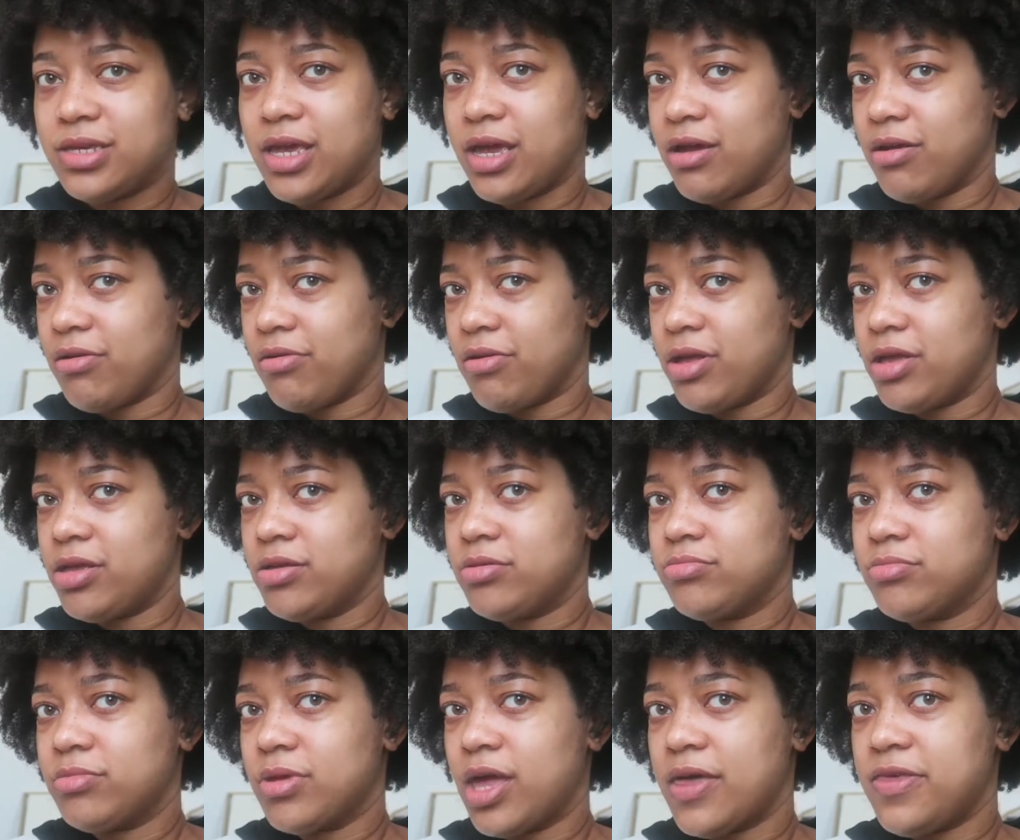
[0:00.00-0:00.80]

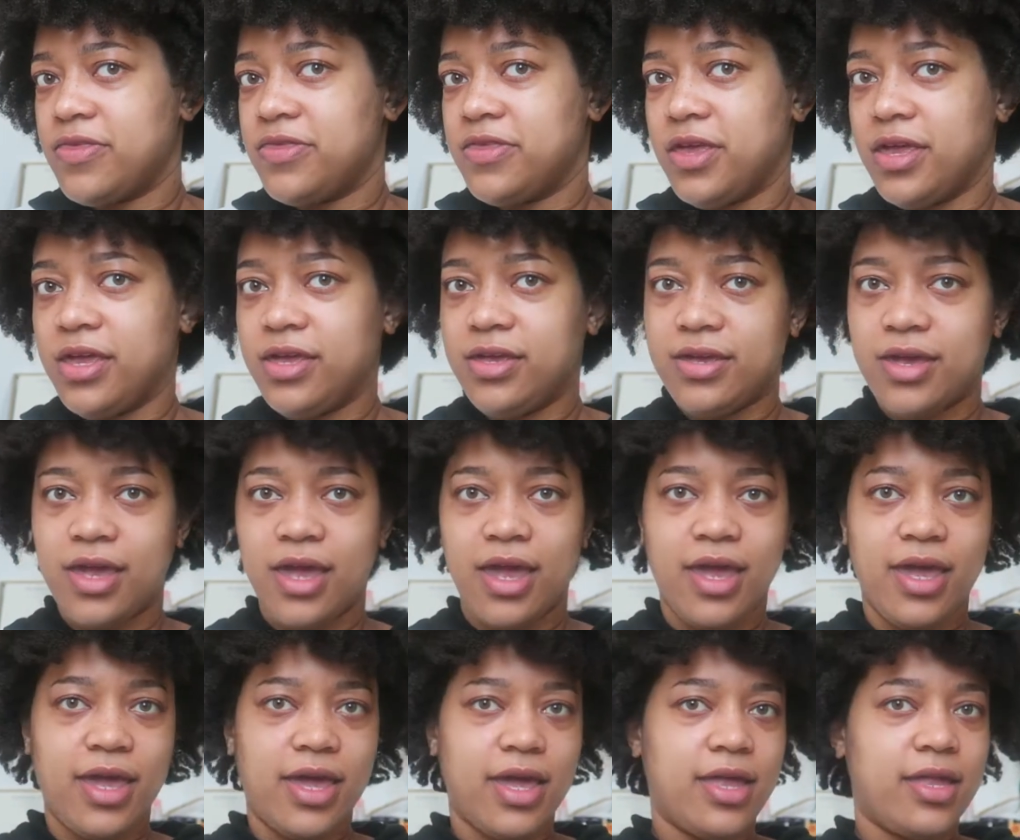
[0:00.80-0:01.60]
era, I think,
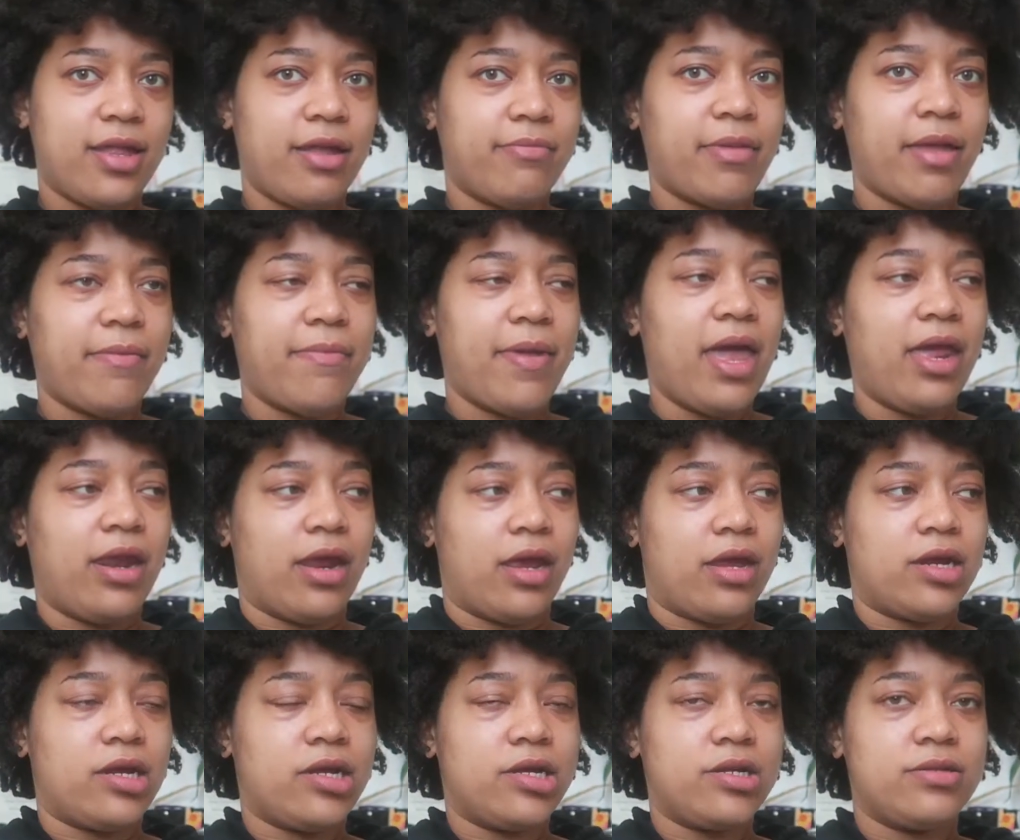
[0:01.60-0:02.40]
and I'm not mad
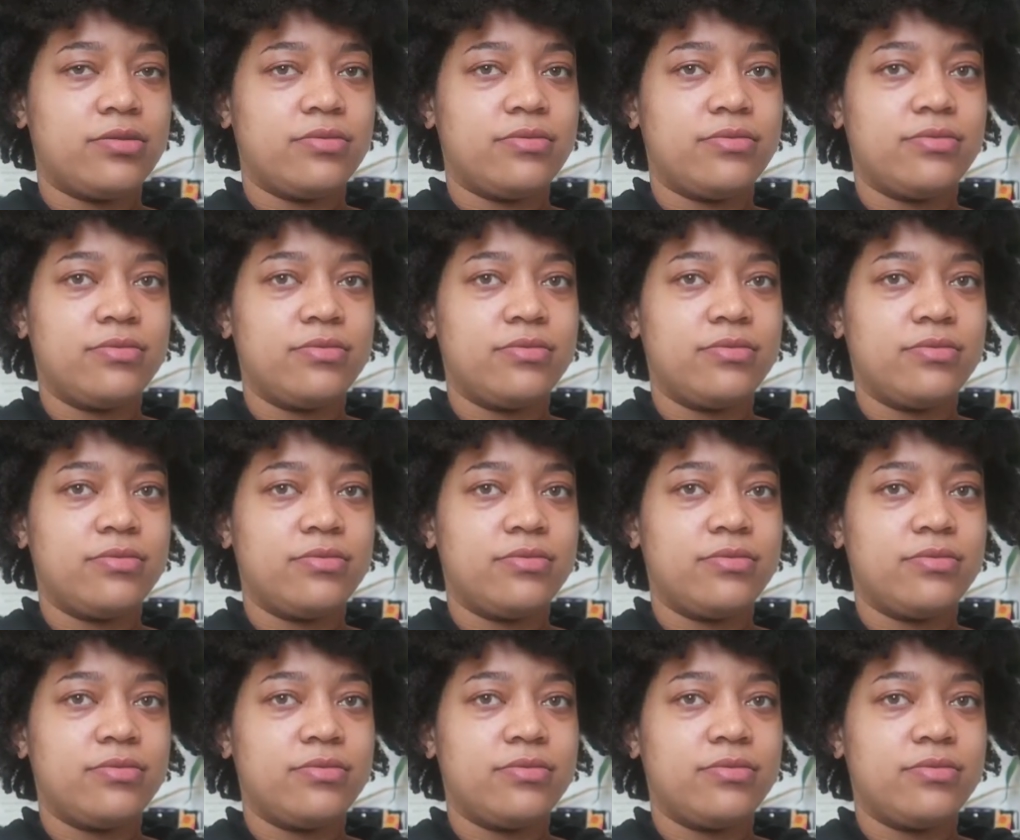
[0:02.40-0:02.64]
at it.